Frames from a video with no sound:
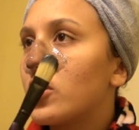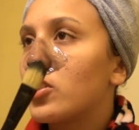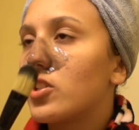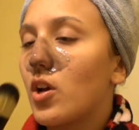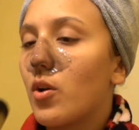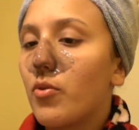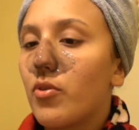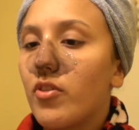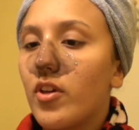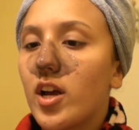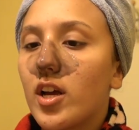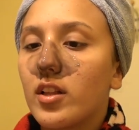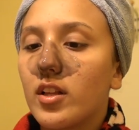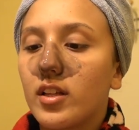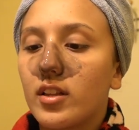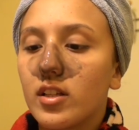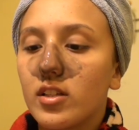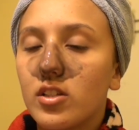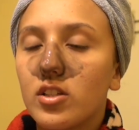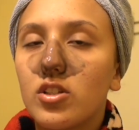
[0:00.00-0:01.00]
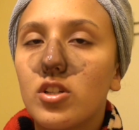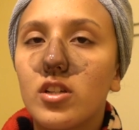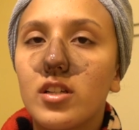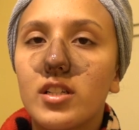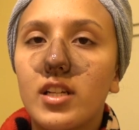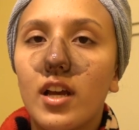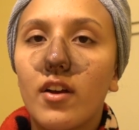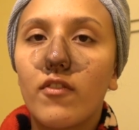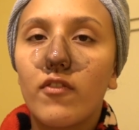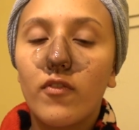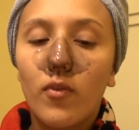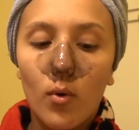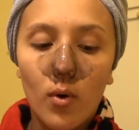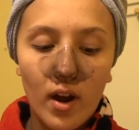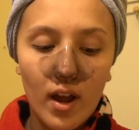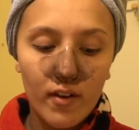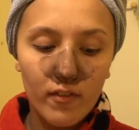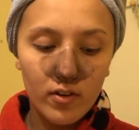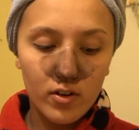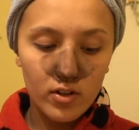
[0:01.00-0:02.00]
so thick, like this is gonna take
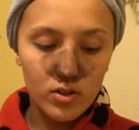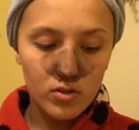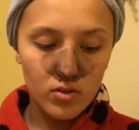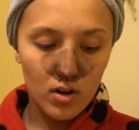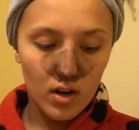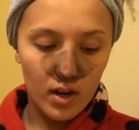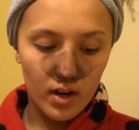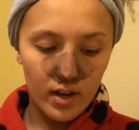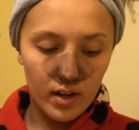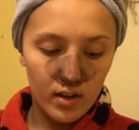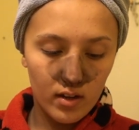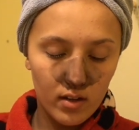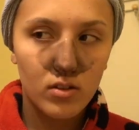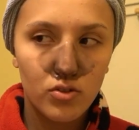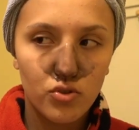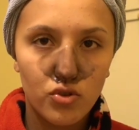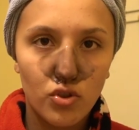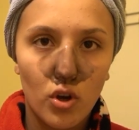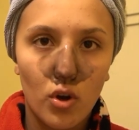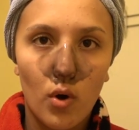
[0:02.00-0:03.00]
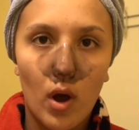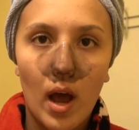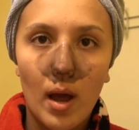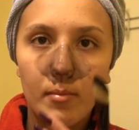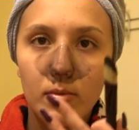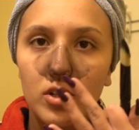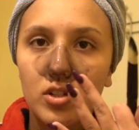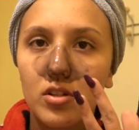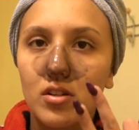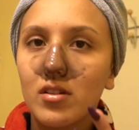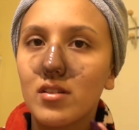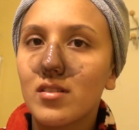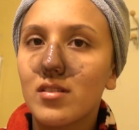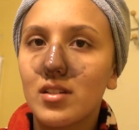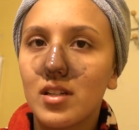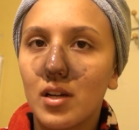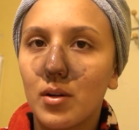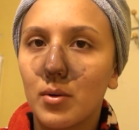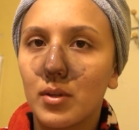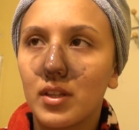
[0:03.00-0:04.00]
forever to dry. So I'm just gonna
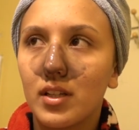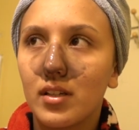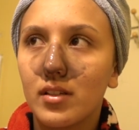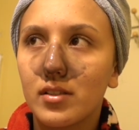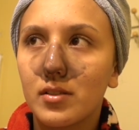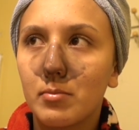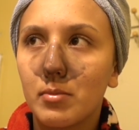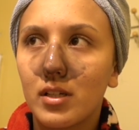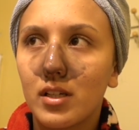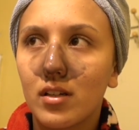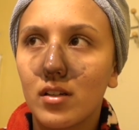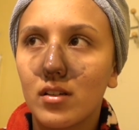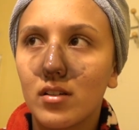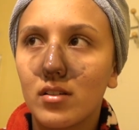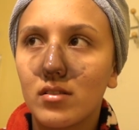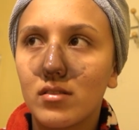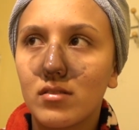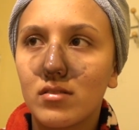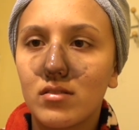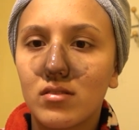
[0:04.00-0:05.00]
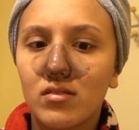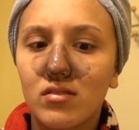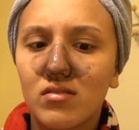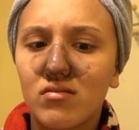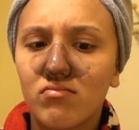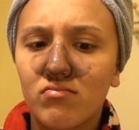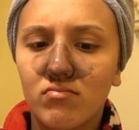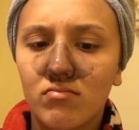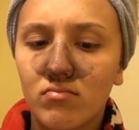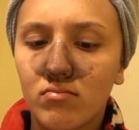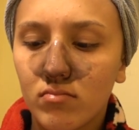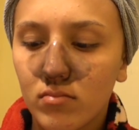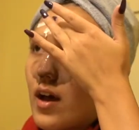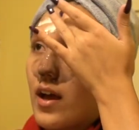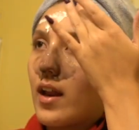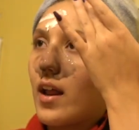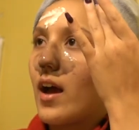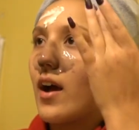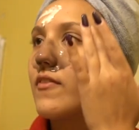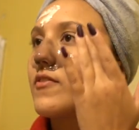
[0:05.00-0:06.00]
stick with this because I
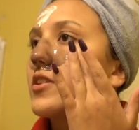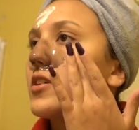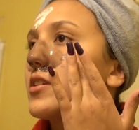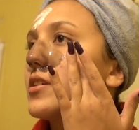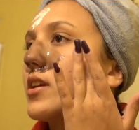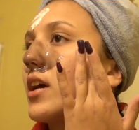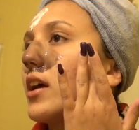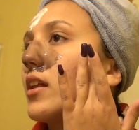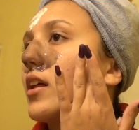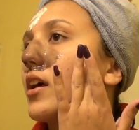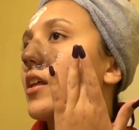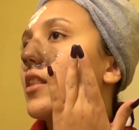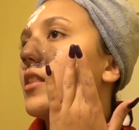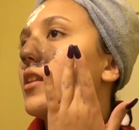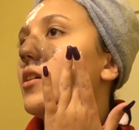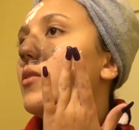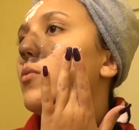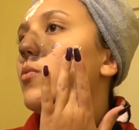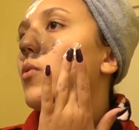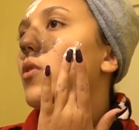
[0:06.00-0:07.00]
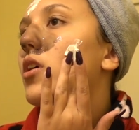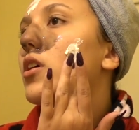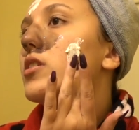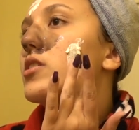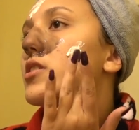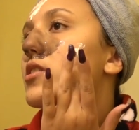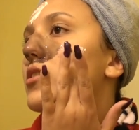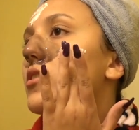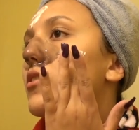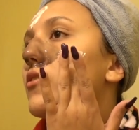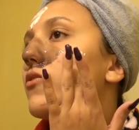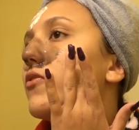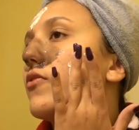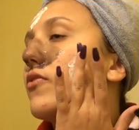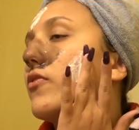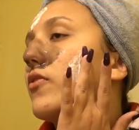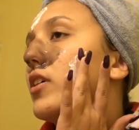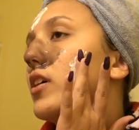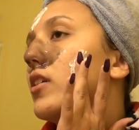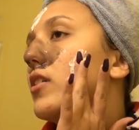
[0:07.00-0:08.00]
have to say like the worst
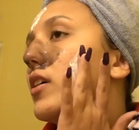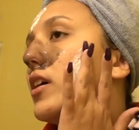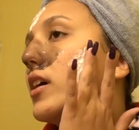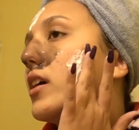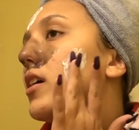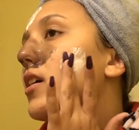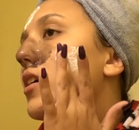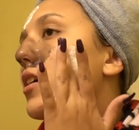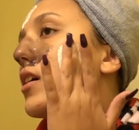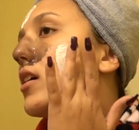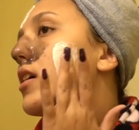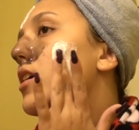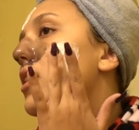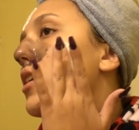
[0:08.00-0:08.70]
feeling